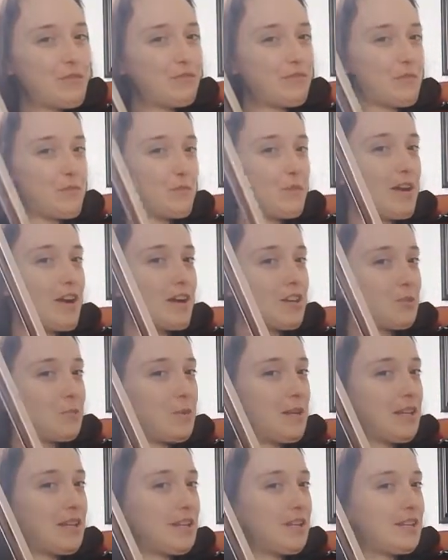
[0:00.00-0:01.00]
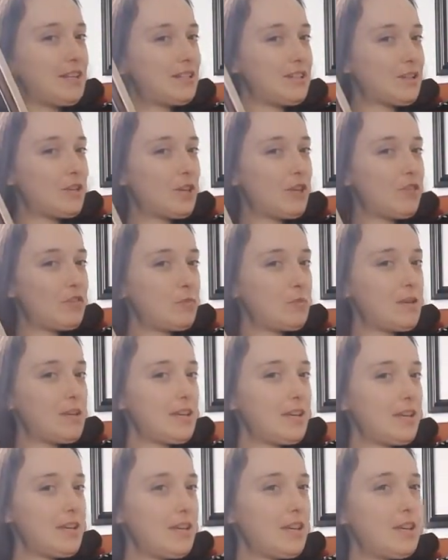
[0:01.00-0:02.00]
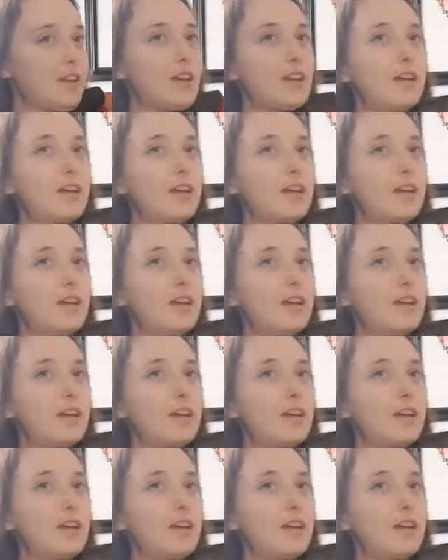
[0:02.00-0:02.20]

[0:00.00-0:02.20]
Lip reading: locked pinky to curved pinky,